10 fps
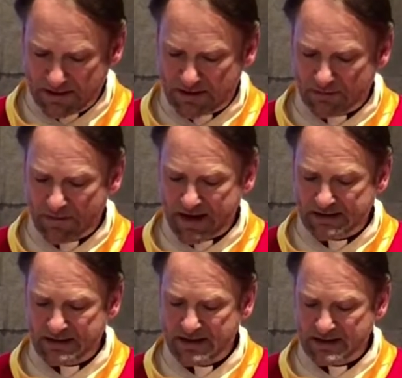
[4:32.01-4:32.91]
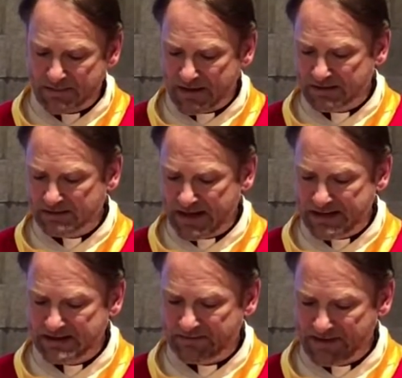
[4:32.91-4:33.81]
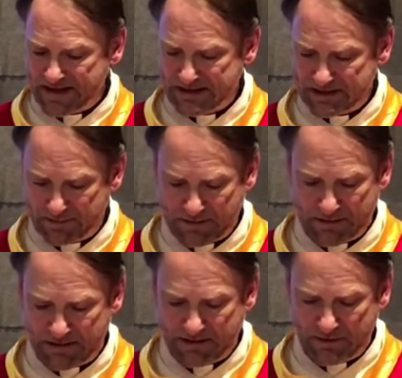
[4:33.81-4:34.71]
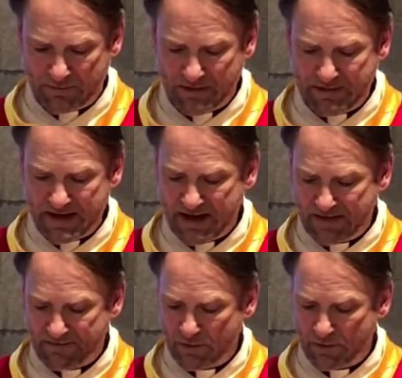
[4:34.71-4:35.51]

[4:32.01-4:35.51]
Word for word: Direct us by the light of that Spirit that we may have